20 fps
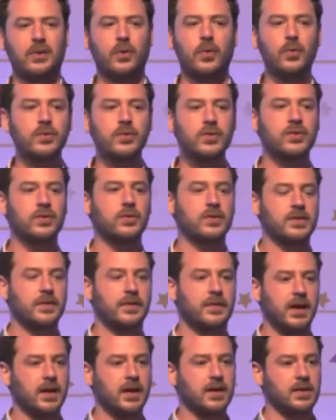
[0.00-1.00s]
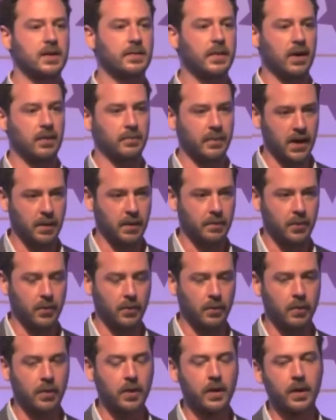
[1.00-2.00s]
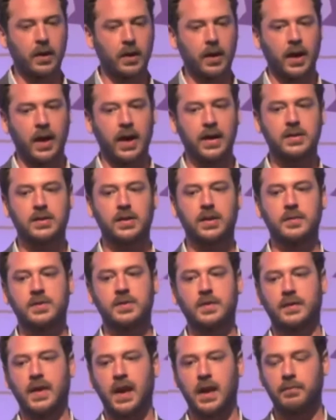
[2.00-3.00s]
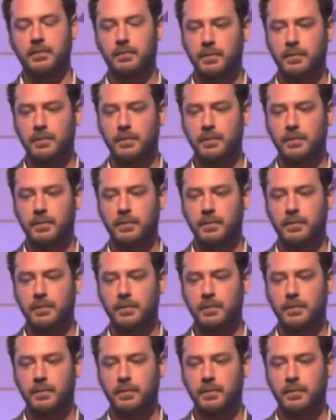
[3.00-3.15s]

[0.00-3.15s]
tell all sorts of things about people in terms of their